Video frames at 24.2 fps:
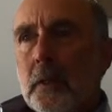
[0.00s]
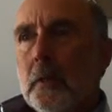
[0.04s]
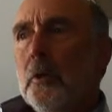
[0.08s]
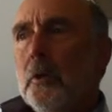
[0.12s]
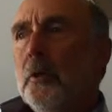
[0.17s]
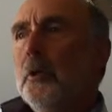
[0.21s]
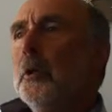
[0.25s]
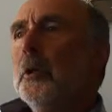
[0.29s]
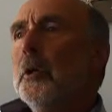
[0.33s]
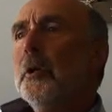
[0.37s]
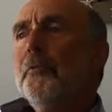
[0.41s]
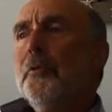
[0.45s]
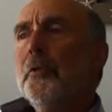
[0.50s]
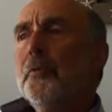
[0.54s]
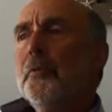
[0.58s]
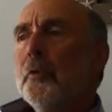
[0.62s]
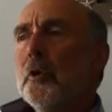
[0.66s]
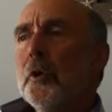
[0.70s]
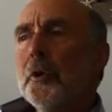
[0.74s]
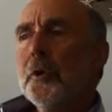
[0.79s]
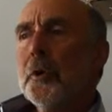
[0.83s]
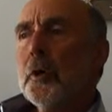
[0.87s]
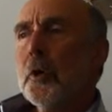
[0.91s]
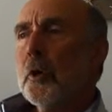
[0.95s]
you know, if you've
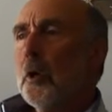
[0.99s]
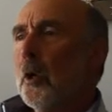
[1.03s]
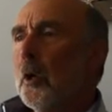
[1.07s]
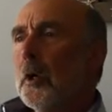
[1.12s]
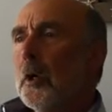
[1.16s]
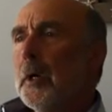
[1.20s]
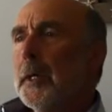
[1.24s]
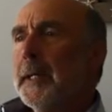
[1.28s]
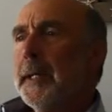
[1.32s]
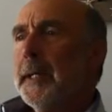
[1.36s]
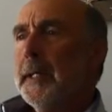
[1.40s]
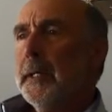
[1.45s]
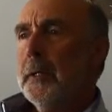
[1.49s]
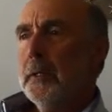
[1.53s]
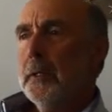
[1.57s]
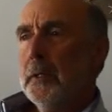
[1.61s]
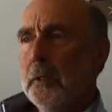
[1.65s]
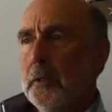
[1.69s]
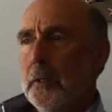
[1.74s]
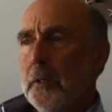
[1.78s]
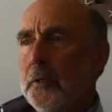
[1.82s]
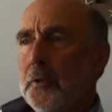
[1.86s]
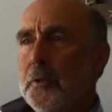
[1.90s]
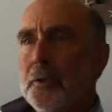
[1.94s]
got a client
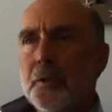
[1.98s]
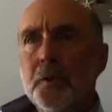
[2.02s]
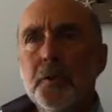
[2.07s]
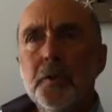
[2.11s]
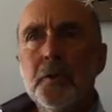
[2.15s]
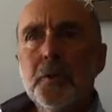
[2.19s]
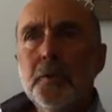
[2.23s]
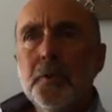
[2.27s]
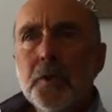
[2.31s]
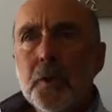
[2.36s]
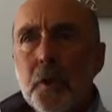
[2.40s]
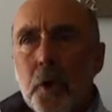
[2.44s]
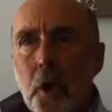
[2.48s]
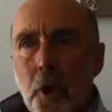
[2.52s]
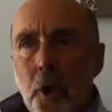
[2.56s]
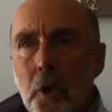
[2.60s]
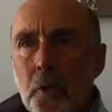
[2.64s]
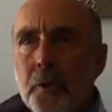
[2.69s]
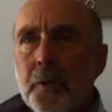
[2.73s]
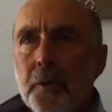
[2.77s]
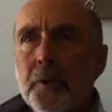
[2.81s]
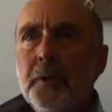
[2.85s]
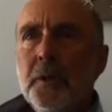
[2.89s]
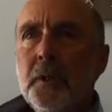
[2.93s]
who's, who's
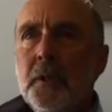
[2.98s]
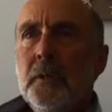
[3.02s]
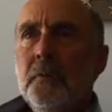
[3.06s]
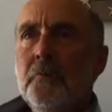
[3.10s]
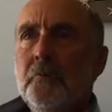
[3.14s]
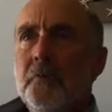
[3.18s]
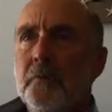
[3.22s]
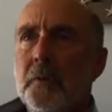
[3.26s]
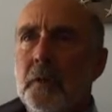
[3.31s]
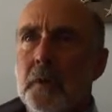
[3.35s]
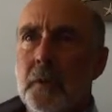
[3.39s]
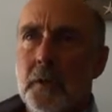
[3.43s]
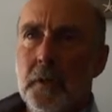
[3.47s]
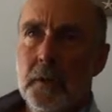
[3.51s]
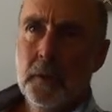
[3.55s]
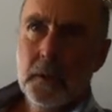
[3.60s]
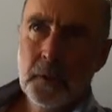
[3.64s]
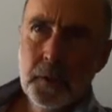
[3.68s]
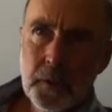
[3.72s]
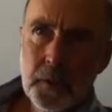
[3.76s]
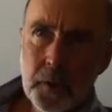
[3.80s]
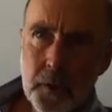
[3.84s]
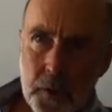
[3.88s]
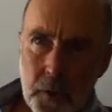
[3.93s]
cognitive
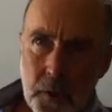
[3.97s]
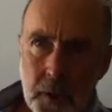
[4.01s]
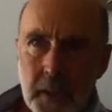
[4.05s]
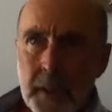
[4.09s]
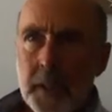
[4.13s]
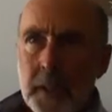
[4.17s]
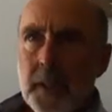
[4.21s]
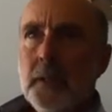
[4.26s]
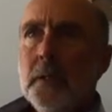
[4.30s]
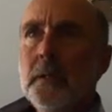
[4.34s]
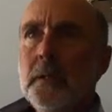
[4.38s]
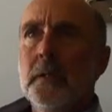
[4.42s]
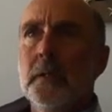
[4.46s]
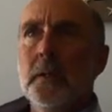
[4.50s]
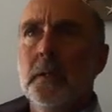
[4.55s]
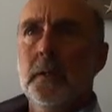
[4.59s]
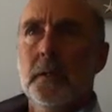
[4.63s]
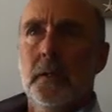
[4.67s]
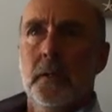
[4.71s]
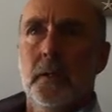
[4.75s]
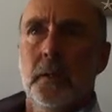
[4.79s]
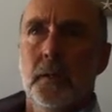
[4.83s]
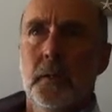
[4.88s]
and trained in